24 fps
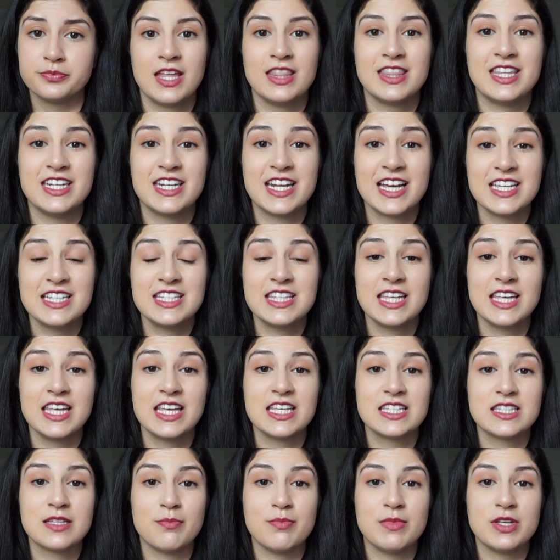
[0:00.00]
The nice thing
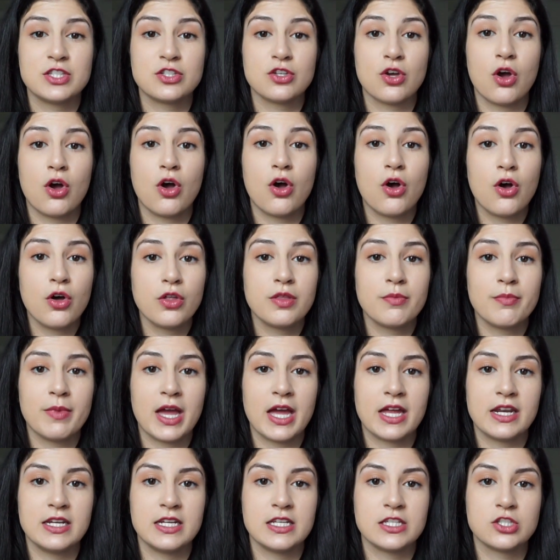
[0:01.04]
is, amidst all the
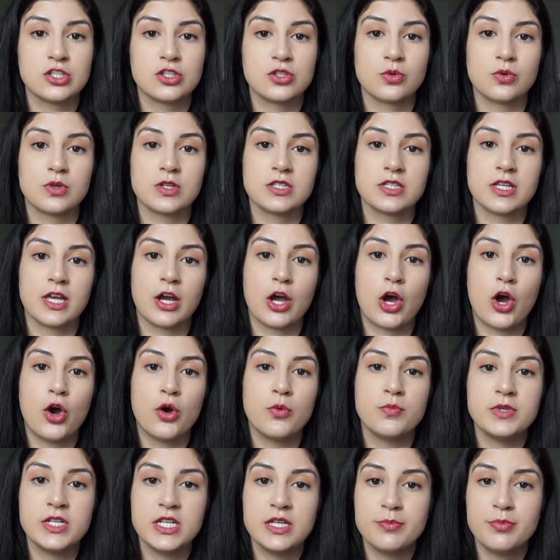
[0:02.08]
madness, stores like
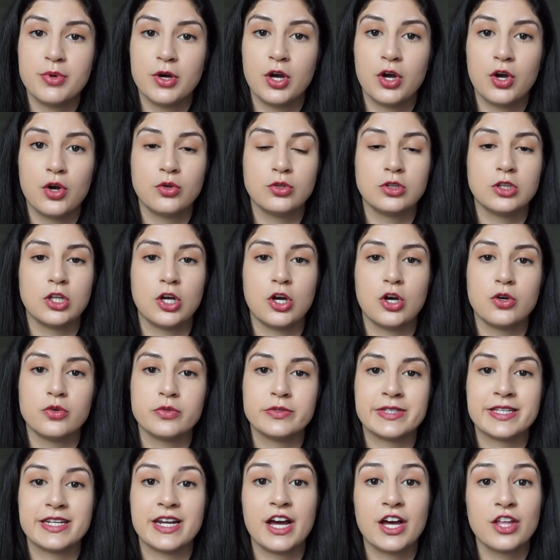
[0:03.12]
Home Depot,
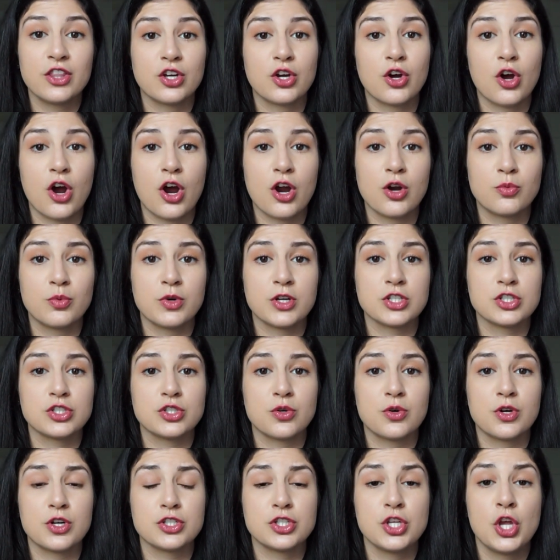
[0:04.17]
Lowe's, and other hardware
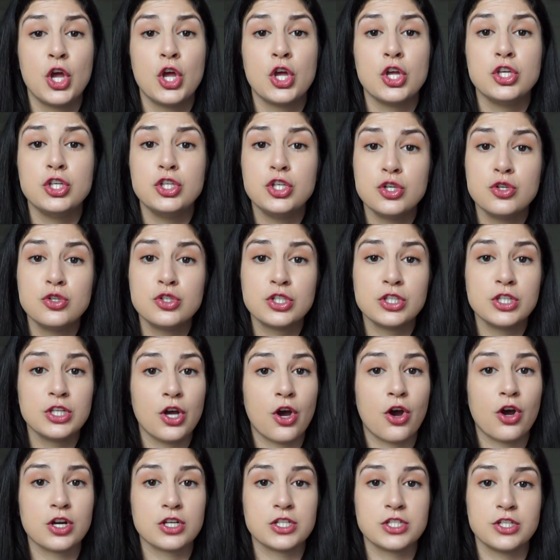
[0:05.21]
stores usually
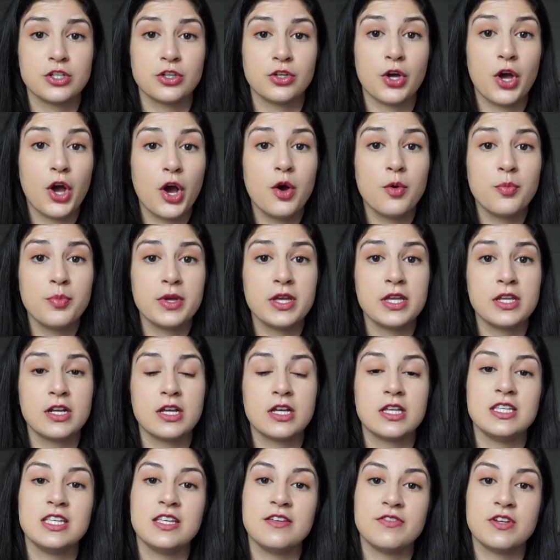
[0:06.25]
are still open,
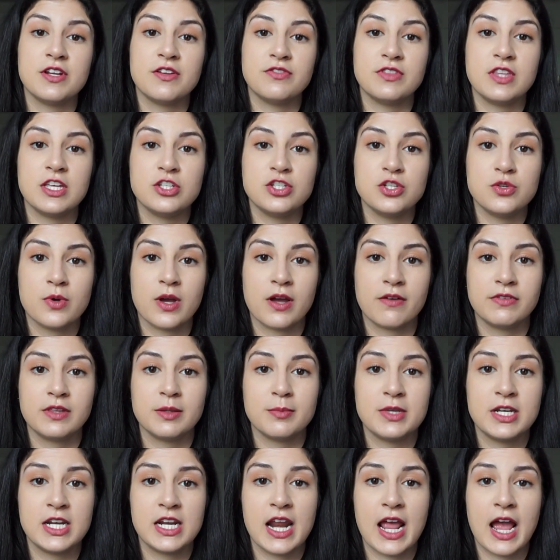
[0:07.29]
even if they do have
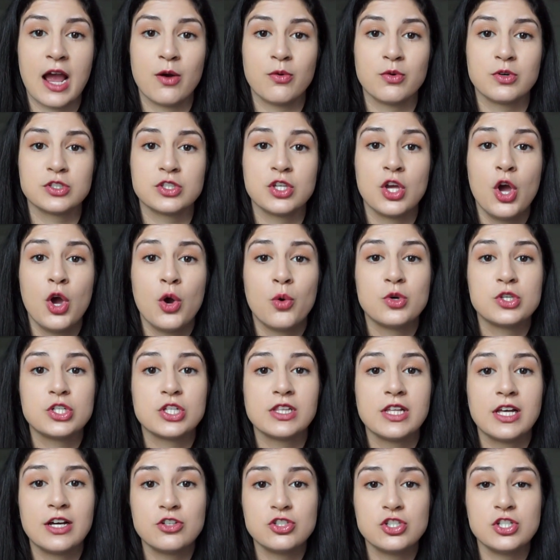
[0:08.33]
limited hours, which
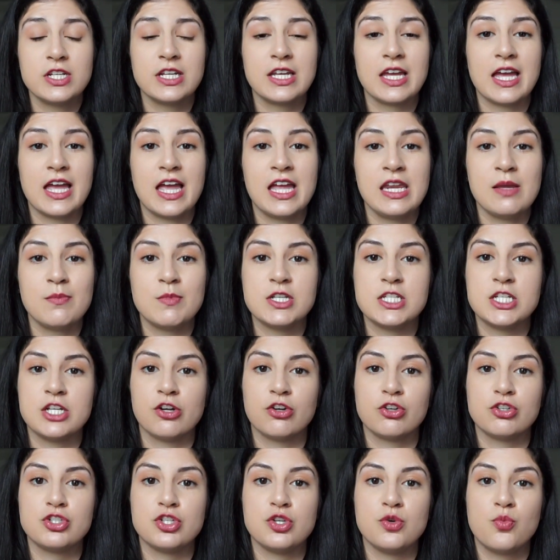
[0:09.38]
allows you to get any
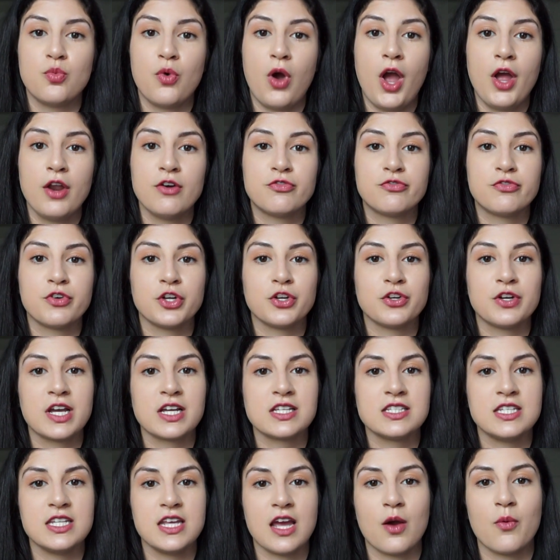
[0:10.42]
materials you want for your
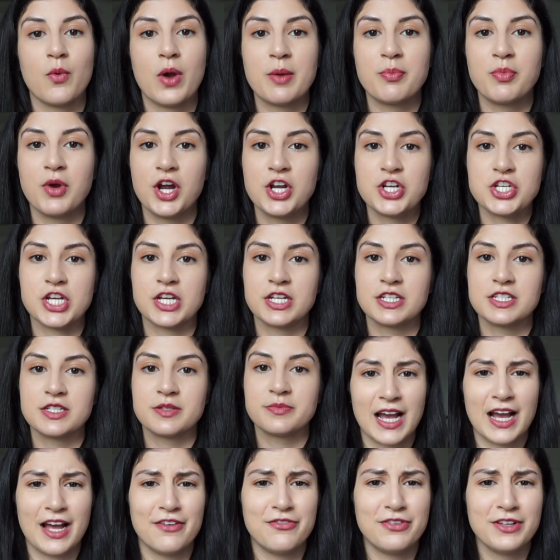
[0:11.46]
next DIY project.
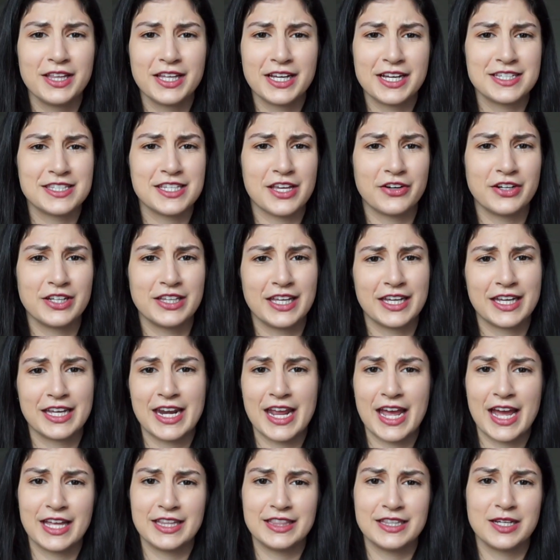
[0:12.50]
I feel like I sounded like an
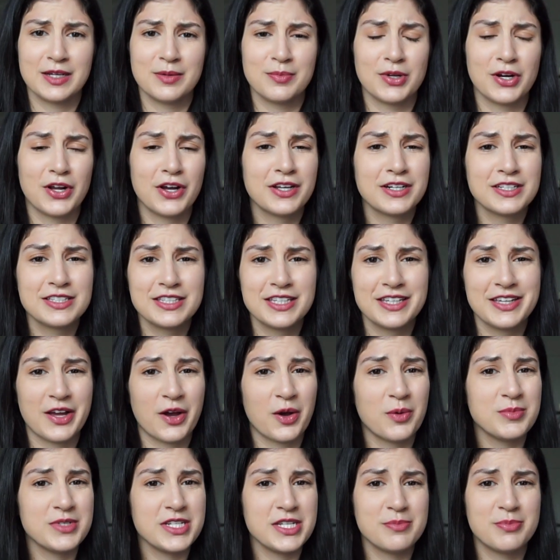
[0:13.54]
ad there, but honestly,
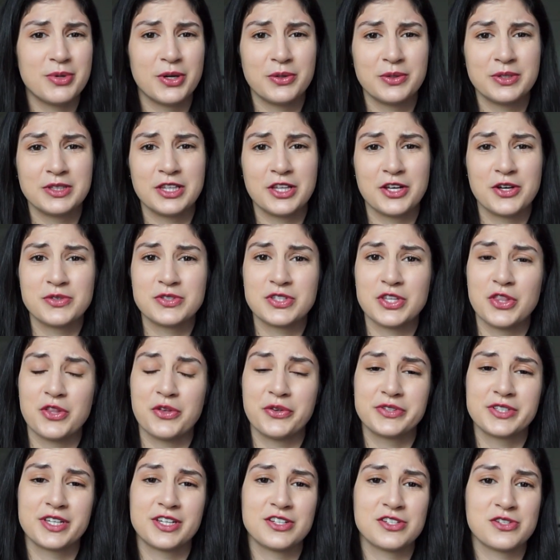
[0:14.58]
Home Depot and Lowe's and
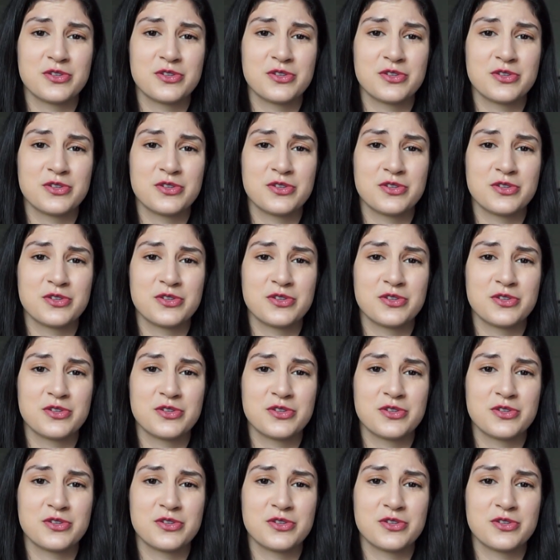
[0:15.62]
those kind of